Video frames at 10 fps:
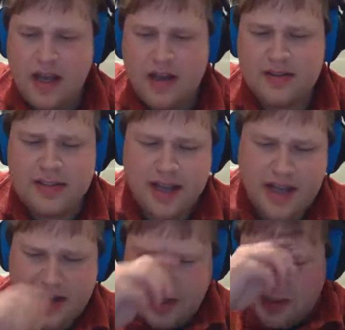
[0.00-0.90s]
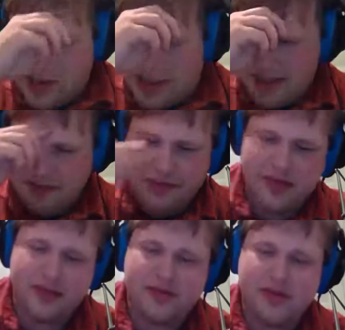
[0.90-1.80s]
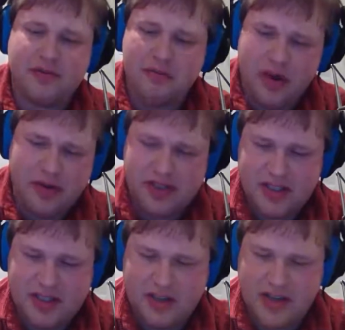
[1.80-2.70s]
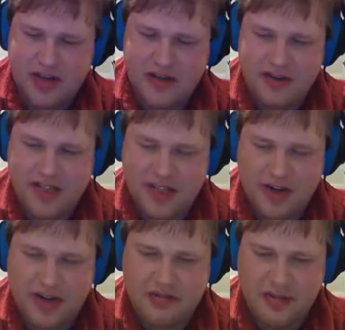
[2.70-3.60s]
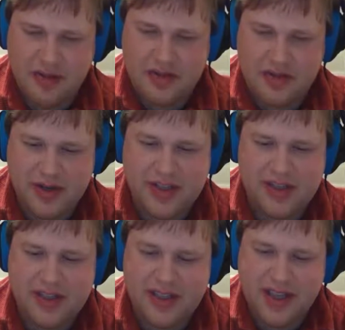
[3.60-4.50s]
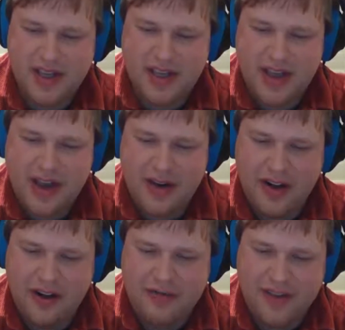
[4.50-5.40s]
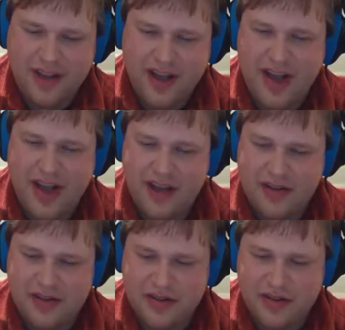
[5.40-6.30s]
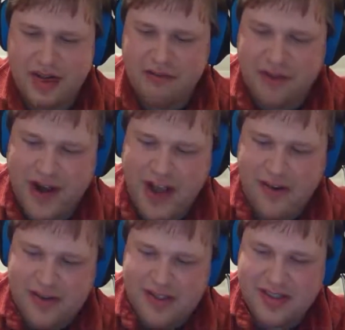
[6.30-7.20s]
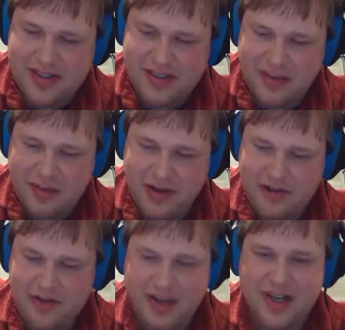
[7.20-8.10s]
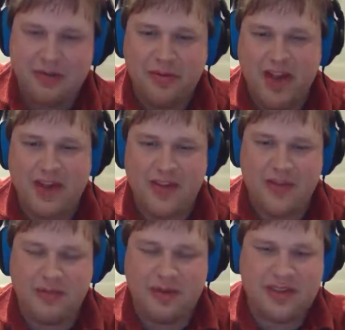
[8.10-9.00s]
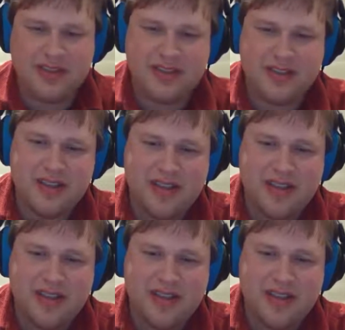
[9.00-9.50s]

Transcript: Outside, across the putrid moat, and under the dark mute trees, I would often lie and dream for hours about what I read in the books,